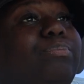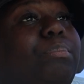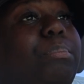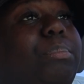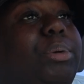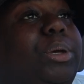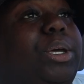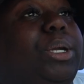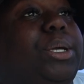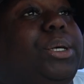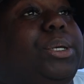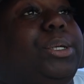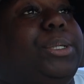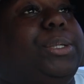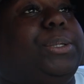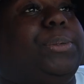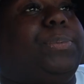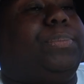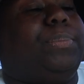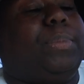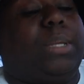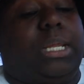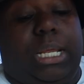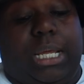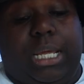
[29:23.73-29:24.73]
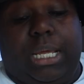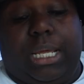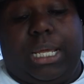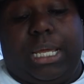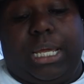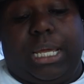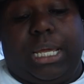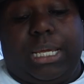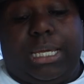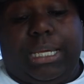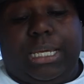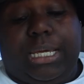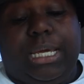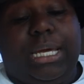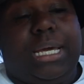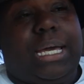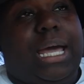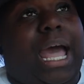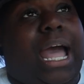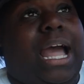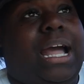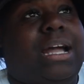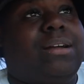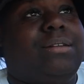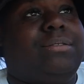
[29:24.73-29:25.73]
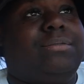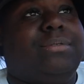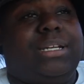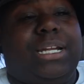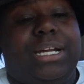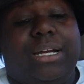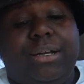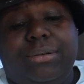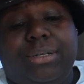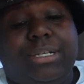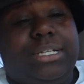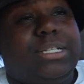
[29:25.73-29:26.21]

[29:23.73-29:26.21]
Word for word: But um yeah, I don't know.